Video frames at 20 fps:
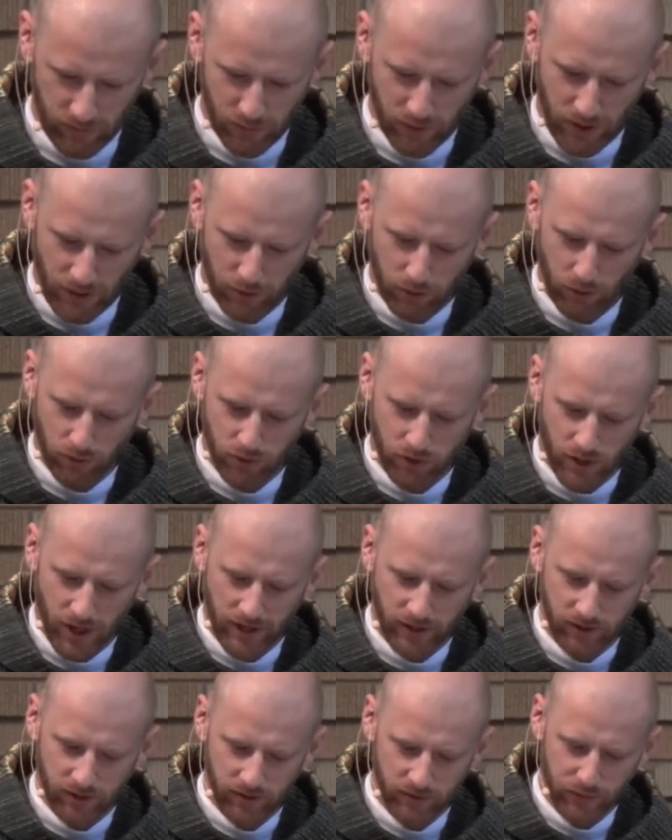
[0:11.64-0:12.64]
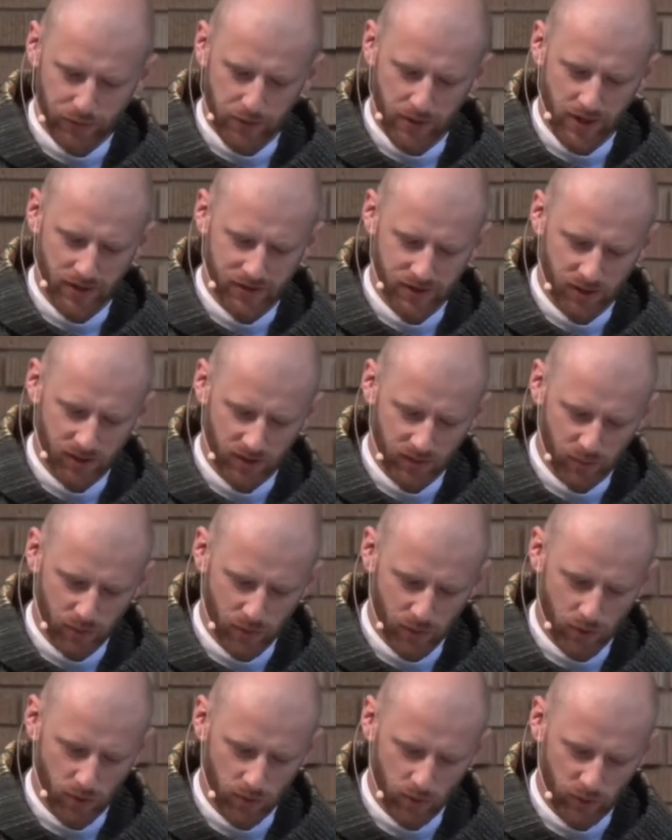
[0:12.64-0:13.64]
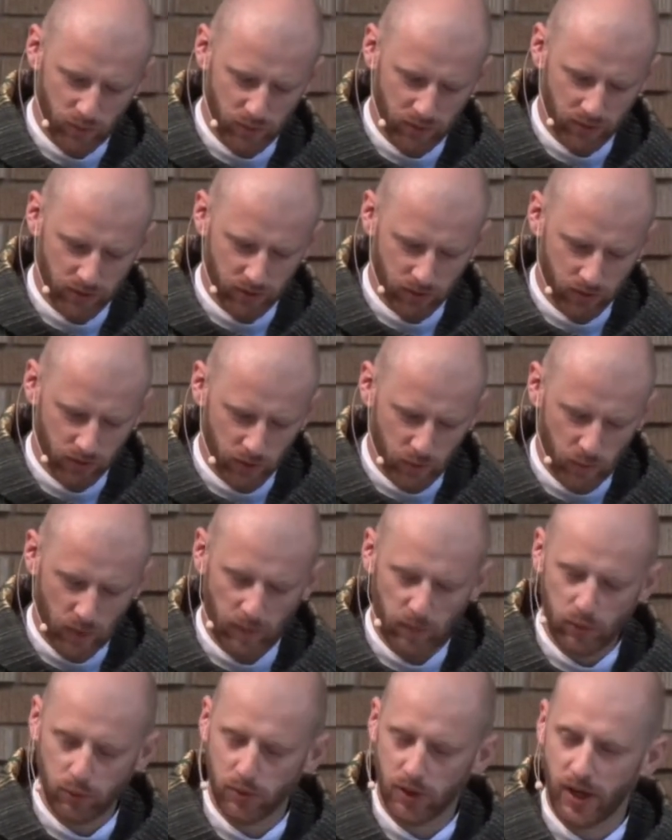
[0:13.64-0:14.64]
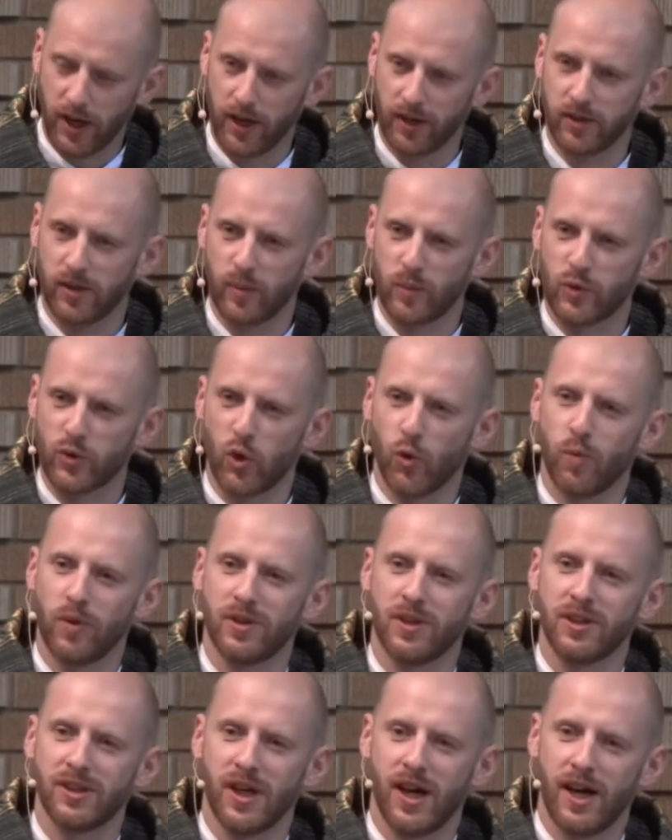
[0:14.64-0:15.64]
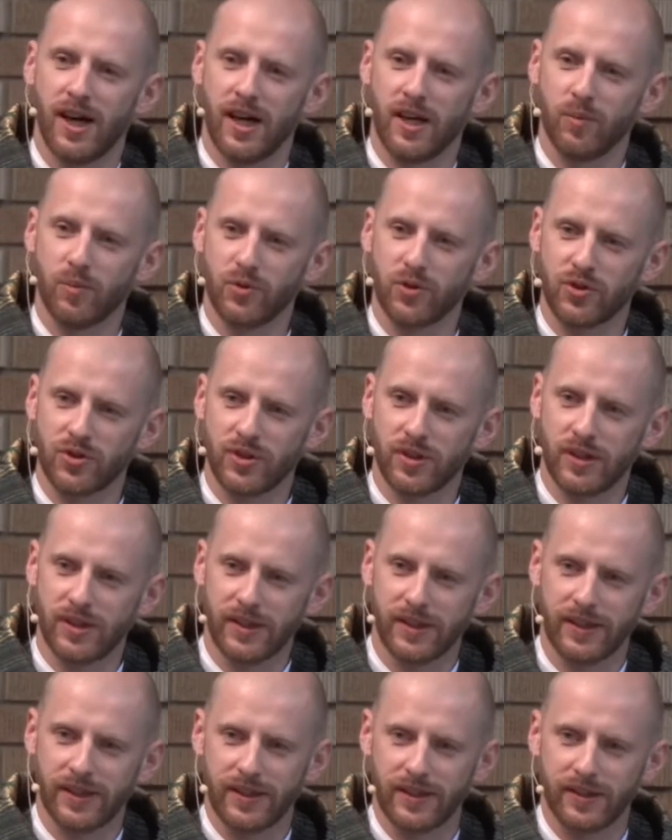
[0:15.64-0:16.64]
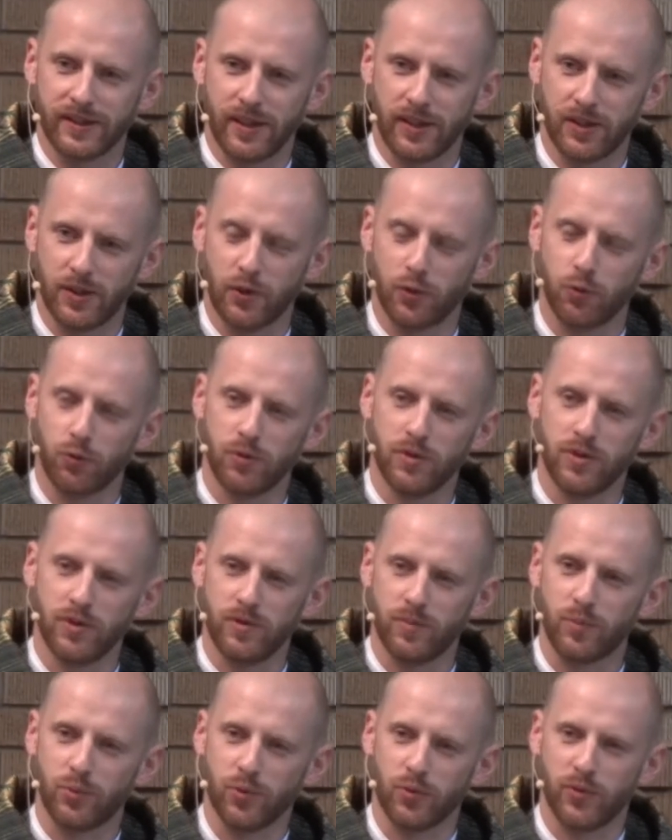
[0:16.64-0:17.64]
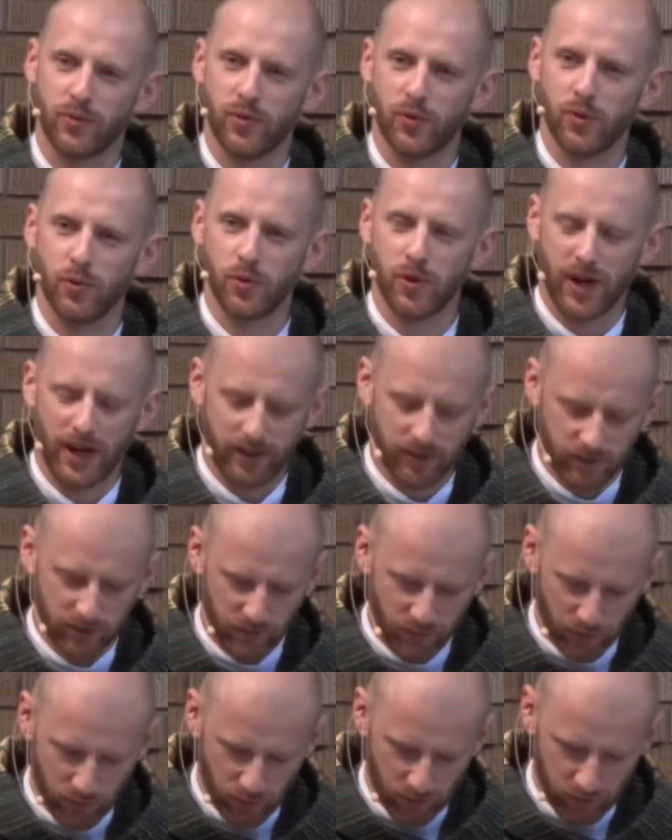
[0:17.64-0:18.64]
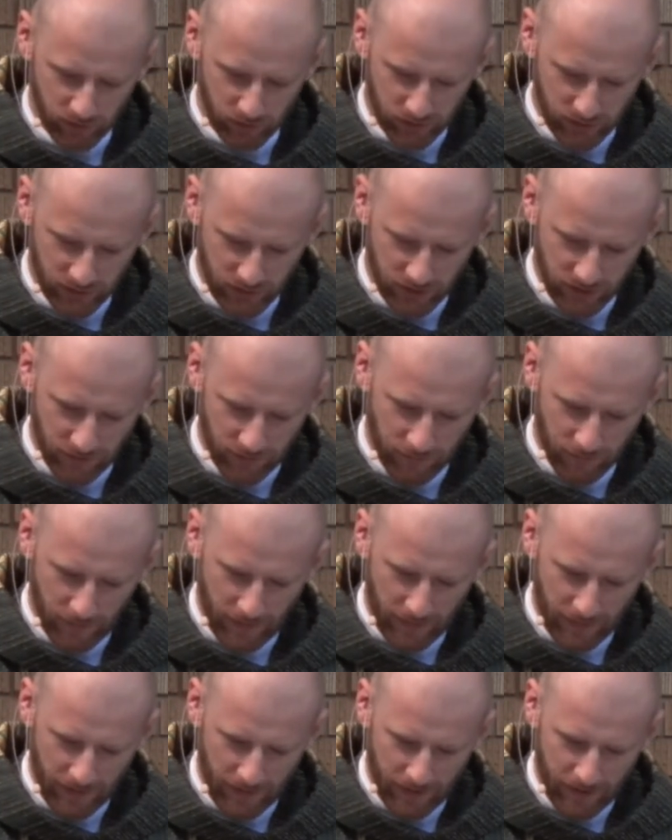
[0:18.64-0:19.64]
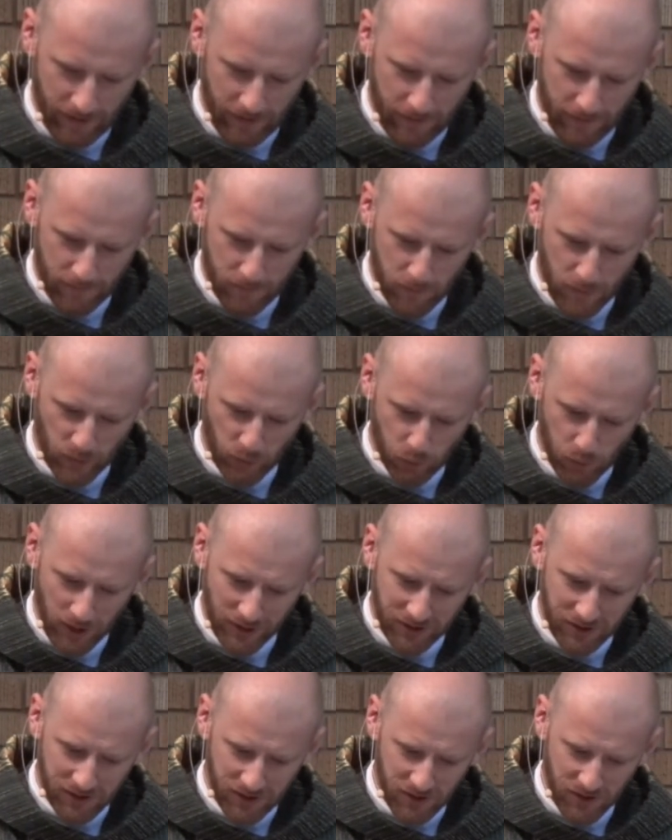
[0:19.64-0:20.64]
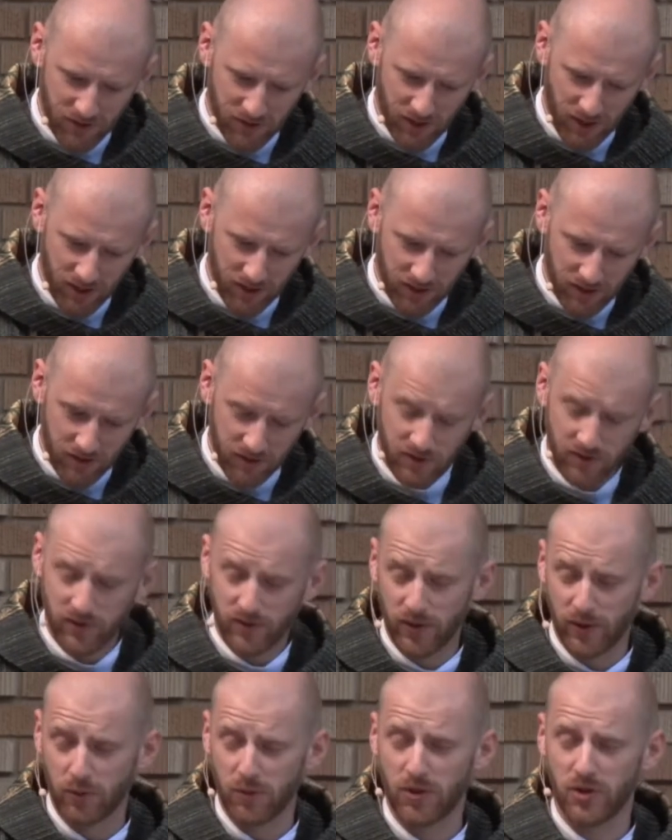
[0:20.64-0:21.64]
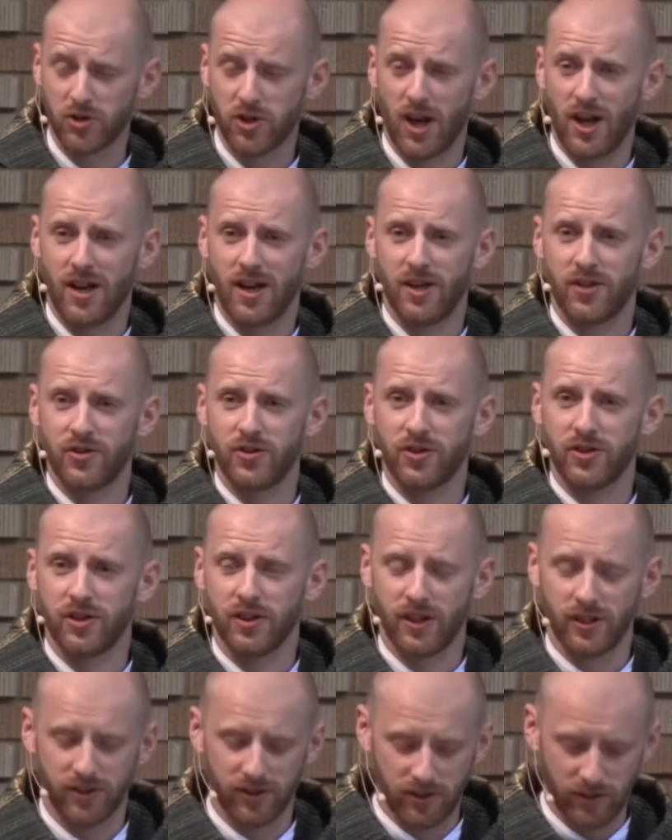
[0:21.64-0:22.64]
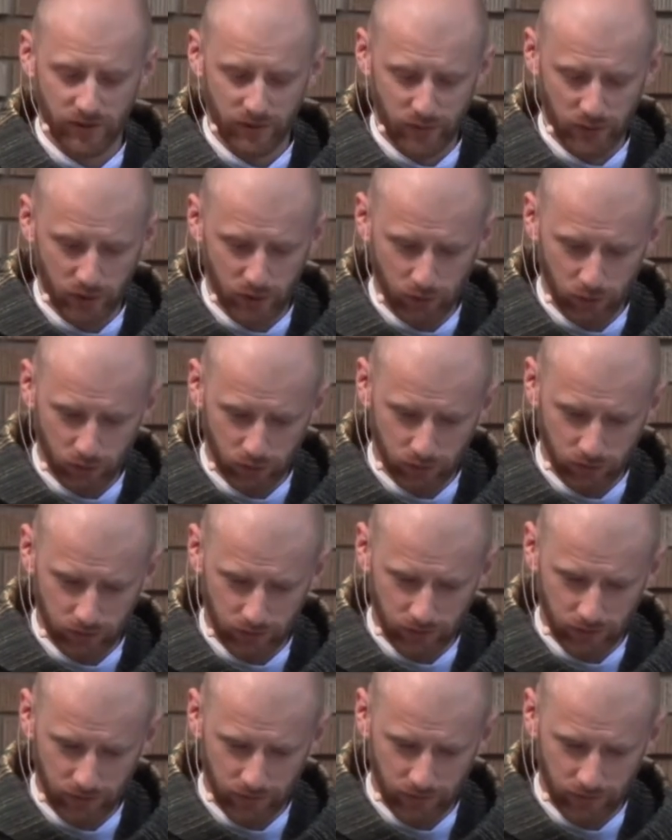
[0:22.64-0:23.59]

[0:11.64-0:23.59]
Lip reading: They are not shocking for us anymore because they could happen so many times and really provoke and thoughts. But what he's saying is very challenging and difficult.